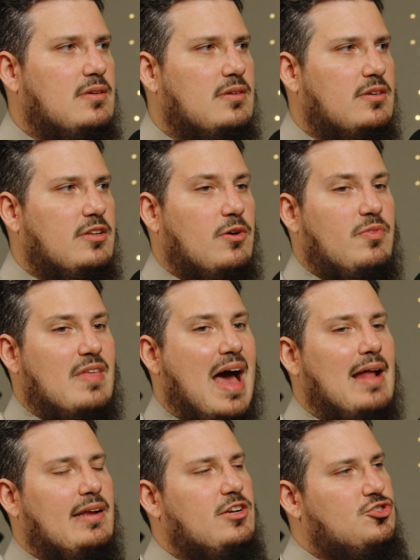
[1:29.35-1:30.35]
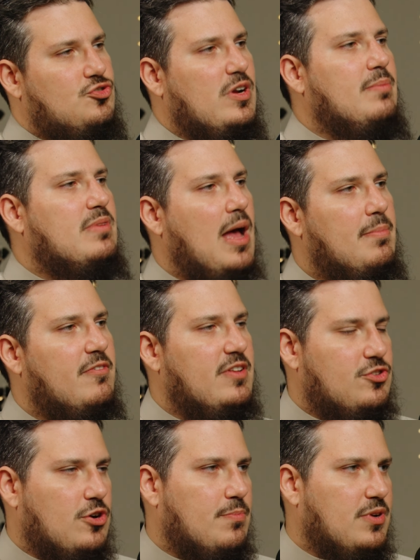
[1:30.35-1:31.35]
that extreme type of
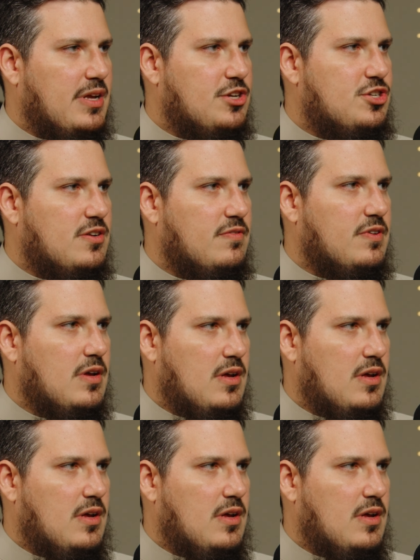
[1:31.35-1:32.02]
interpretation